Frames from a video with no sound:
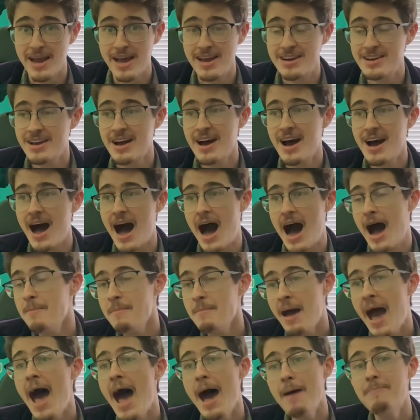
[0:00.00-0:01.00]
And I'm
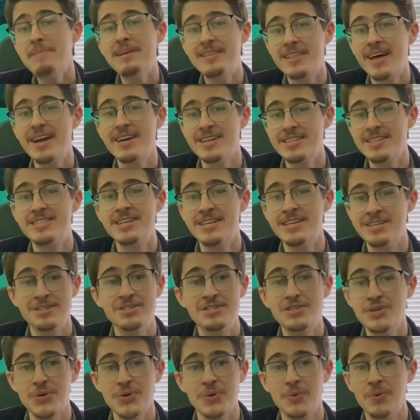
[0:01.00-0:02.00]
happy that it
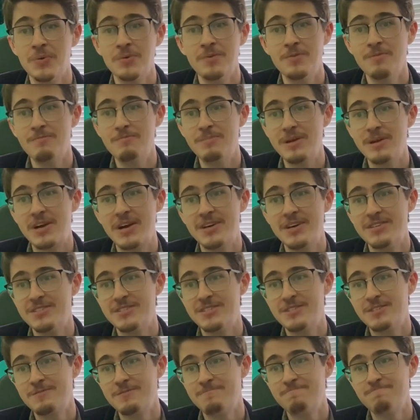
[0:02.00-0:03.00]
did too,
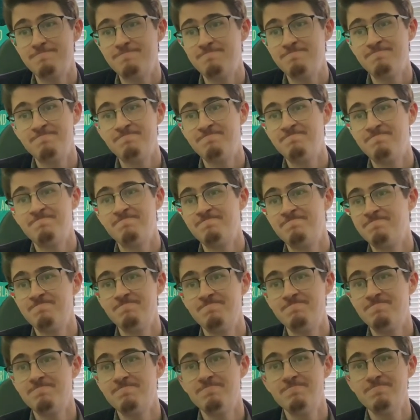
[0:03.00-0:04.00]
because
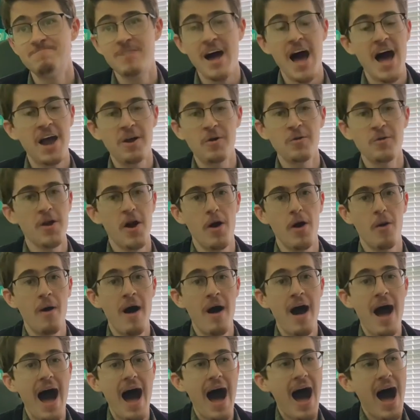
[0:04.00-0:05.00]
I don't know.
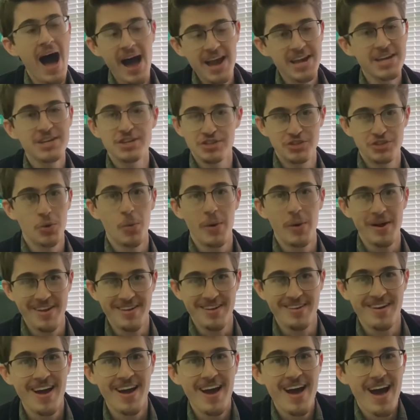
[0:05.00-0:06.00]
I enjoyed
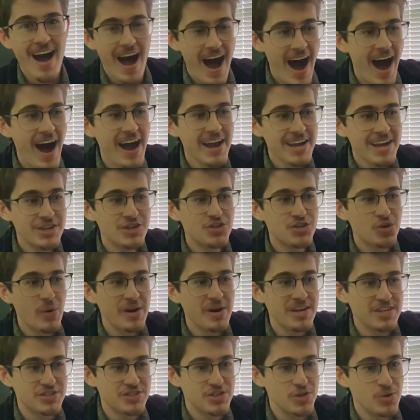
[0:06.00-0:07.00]

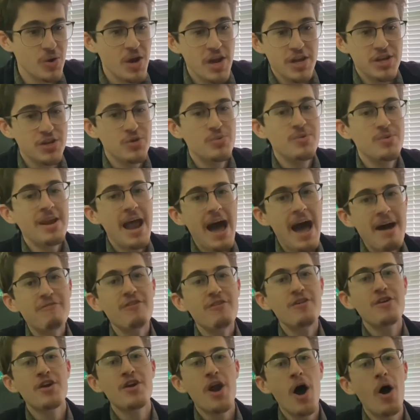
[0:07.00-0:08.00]
it too. You
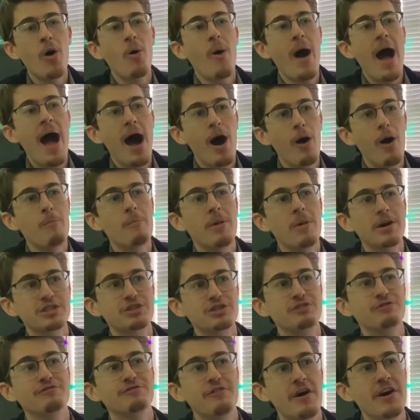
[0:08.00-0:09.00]
never know how much
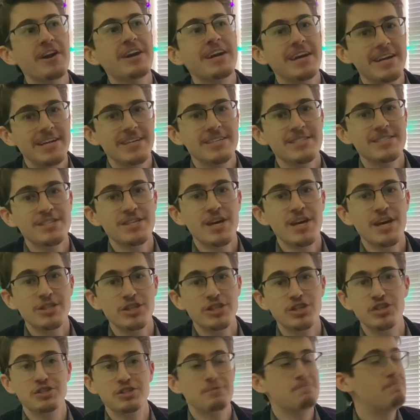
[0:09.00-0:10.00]
fun it is
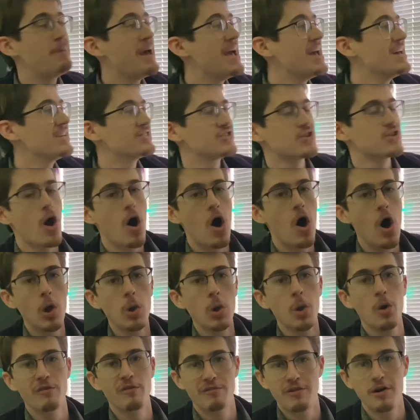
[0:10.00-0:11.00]
to just piss
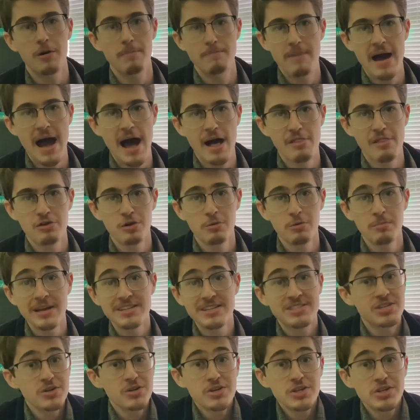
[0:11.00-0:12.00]
all over a bathroom
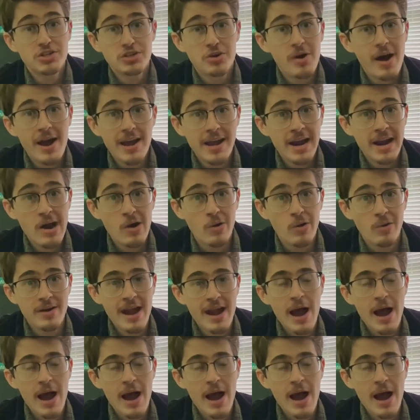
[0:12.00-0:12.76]
until you try it out.